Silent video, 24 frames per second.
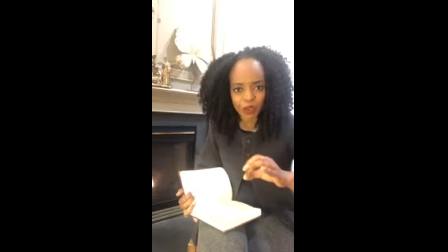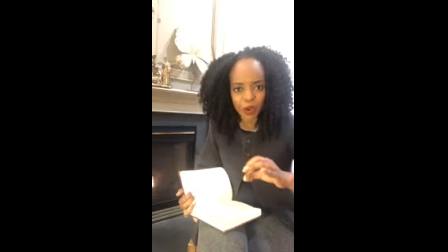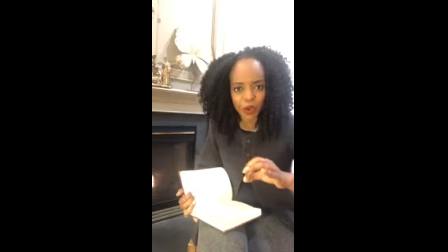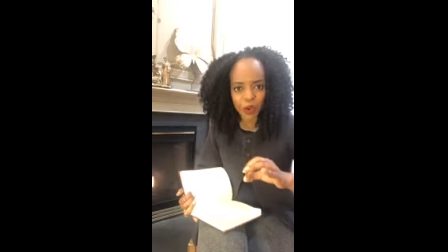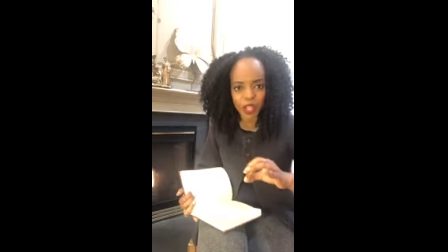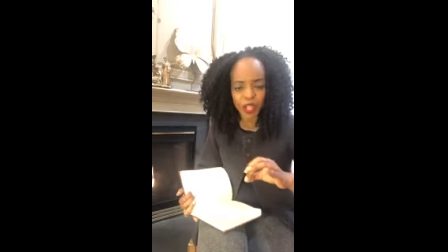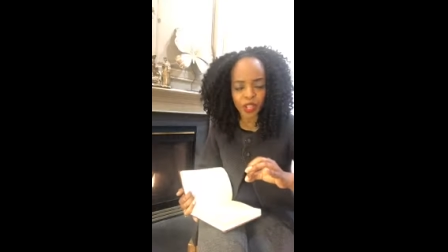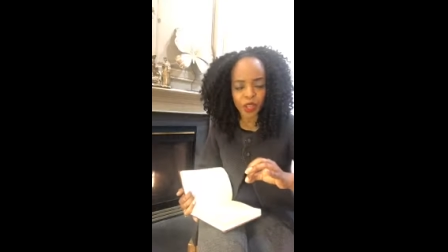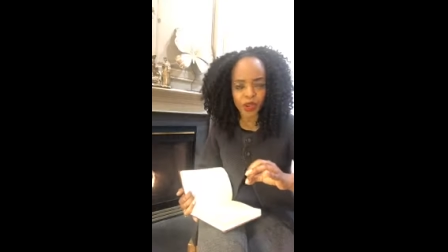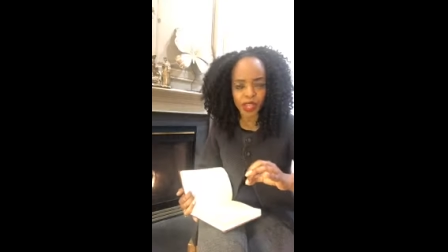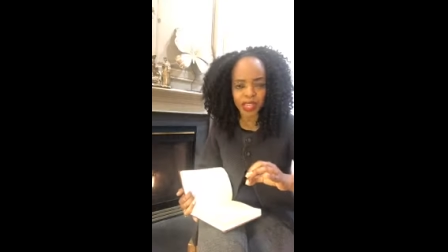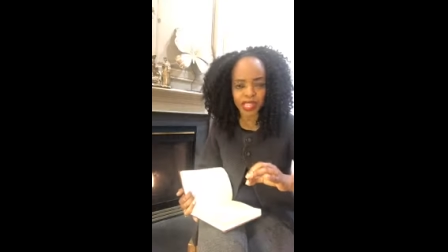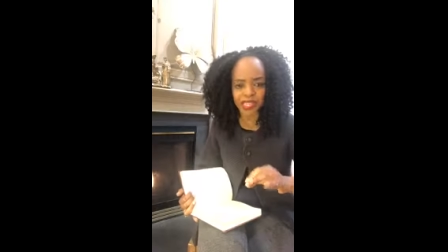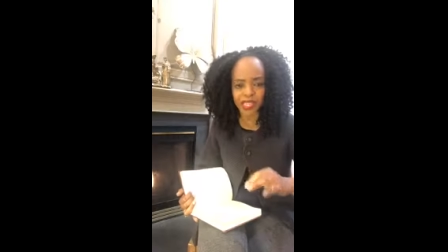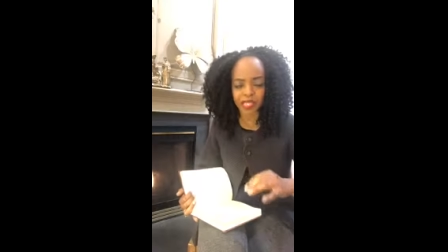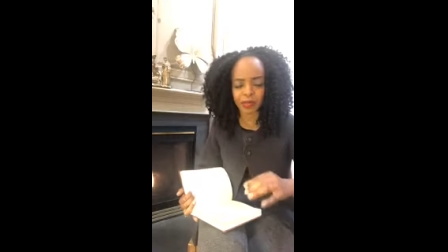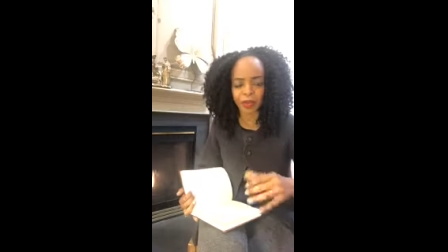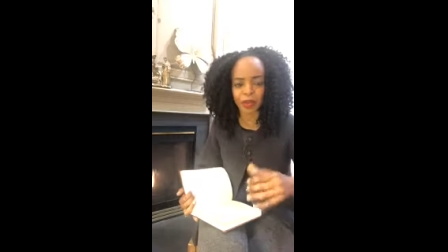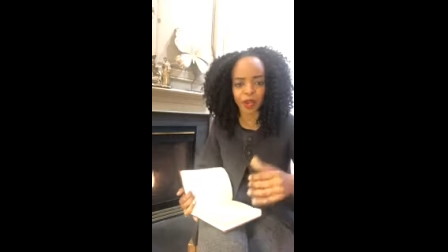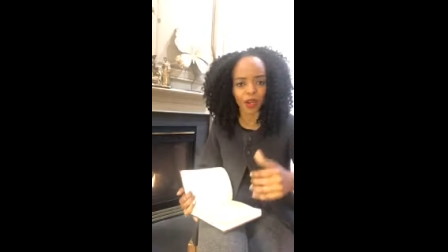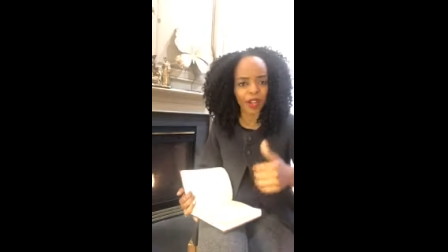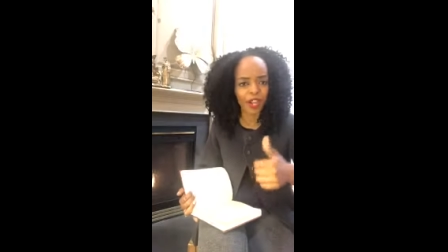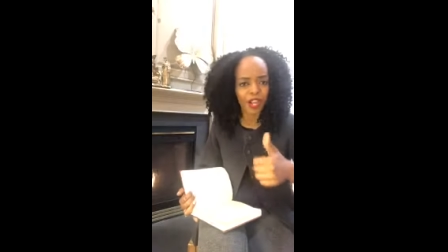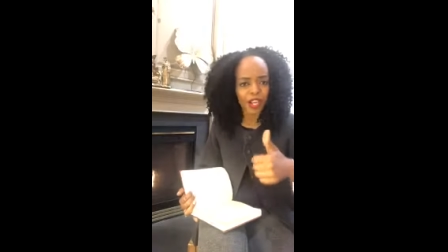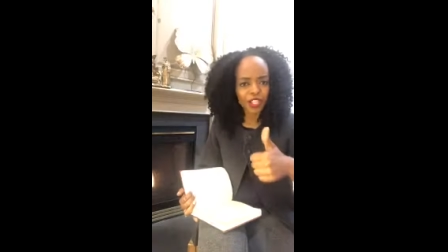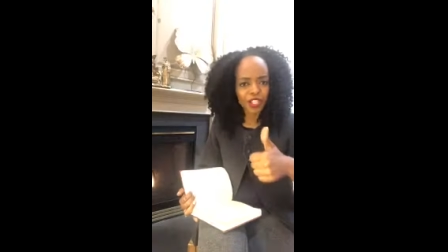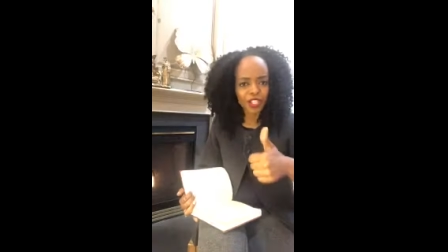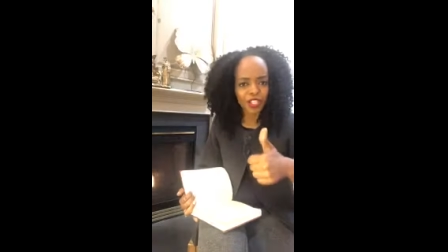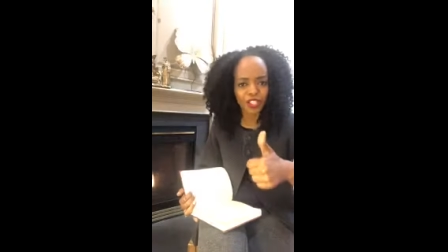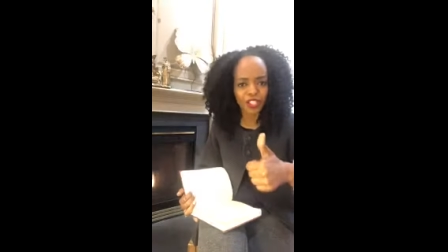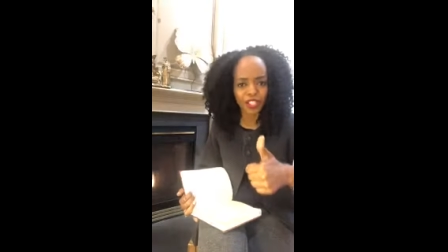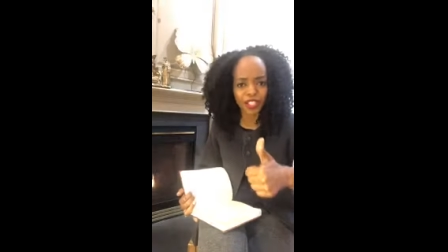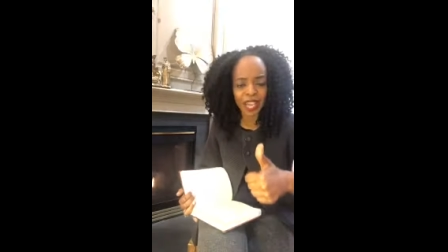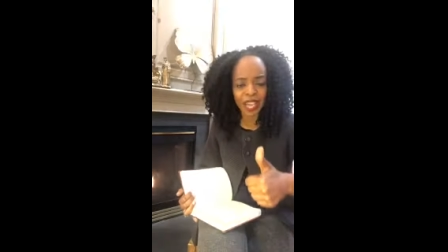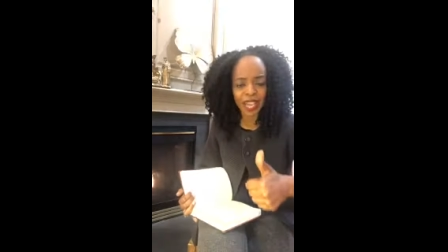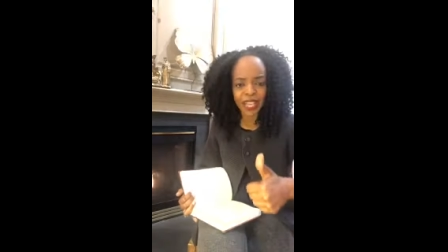knowing your customer,
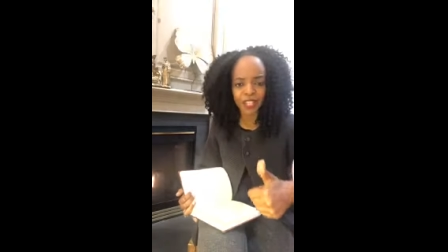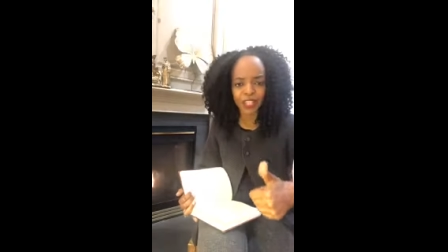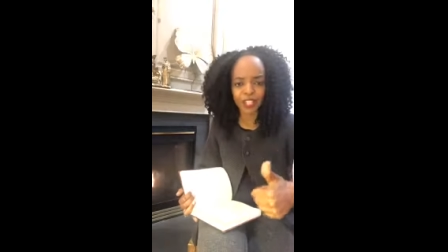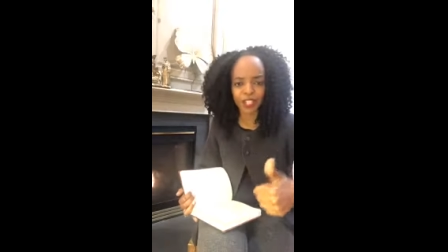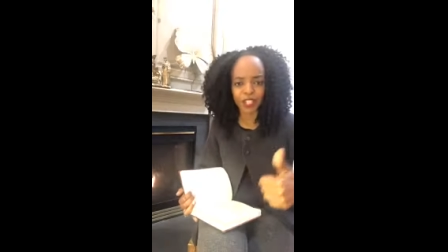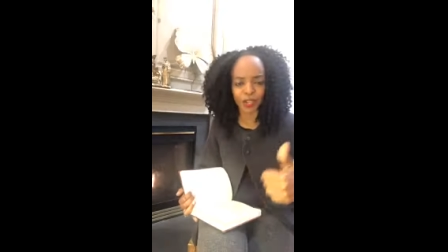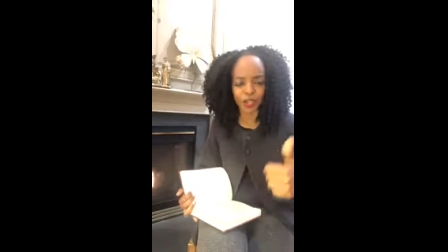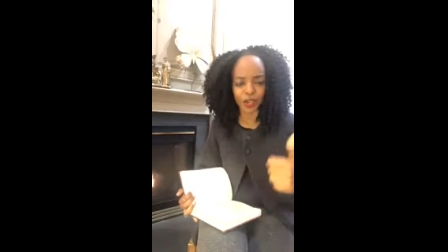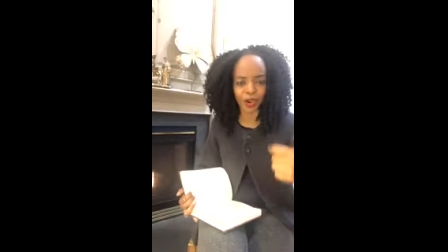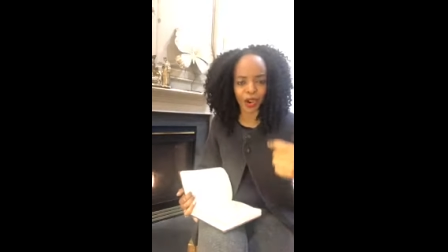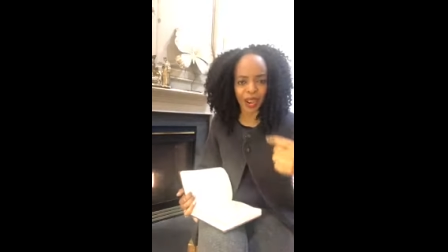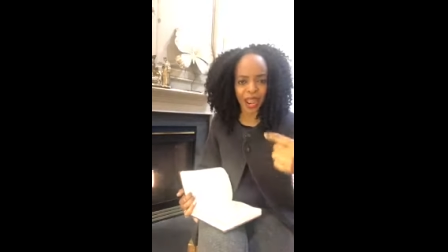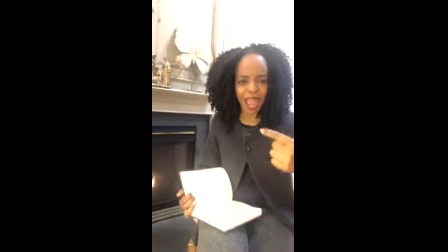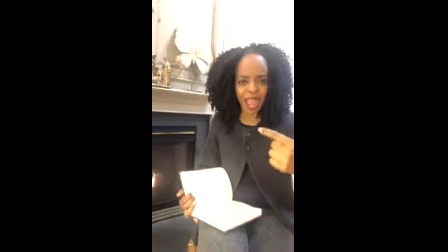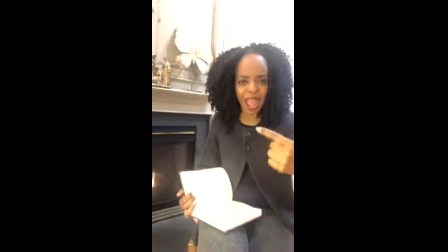gender